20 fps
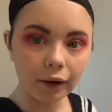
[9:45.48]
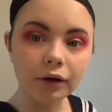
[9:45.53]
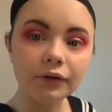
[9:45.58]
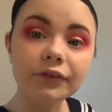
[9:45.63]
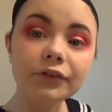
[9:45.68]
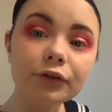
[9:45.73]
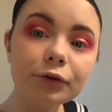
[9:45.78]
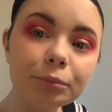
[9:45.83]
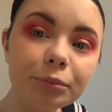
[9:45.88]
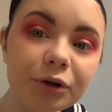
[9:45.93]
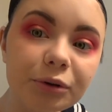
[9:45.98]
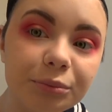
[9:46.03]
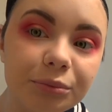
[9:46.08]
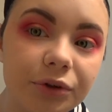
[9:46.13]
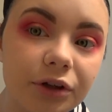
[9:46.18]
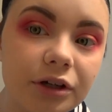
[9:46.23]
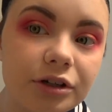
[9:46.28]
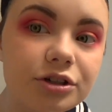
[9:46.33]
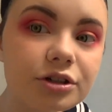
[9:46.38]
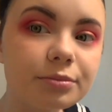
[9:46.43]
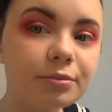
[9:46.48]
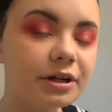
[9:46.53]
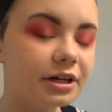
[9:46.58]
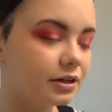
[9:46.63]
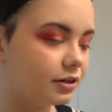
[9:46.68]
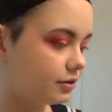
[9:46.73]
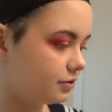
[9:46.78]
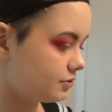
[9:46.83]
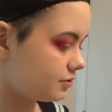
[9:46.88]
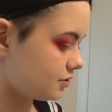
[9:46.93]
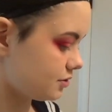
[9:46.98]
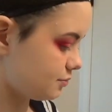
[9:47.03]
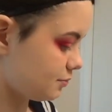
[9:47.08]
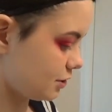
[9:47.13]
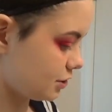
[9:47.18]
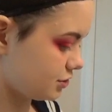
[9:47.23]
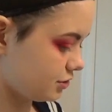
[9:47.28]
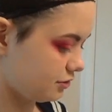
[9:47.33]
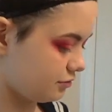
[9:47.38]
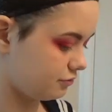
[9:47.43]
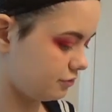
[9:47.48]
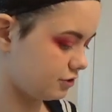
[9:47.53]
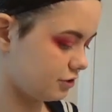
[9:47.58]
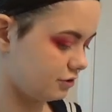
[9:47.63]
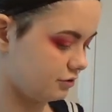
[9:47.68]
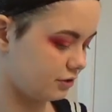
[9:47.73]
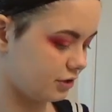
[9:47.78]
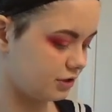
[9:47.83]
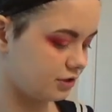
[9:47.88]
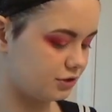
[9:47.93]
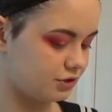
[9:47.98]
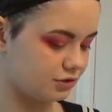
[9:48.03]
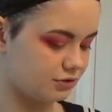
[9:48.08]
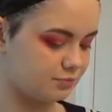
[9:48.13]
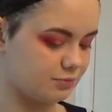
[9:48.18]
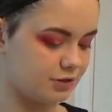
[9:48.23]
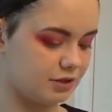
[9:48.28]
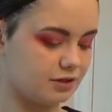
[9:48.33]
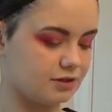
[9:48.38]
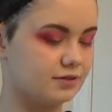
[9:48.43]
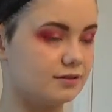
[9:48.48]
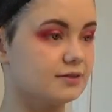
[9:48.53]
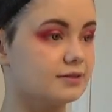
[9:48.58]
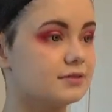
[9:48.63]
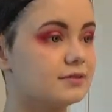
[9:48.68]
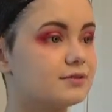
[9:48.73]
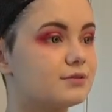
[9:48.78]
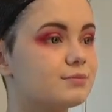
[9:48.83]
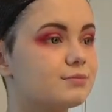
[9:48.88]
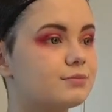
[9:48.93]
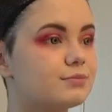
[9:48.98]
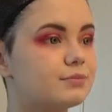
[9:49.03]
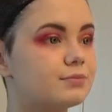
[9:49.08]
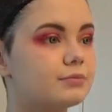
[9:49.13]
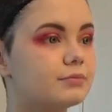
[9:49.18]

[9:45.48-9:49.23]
also put blush on my nose, especially for Toga, just because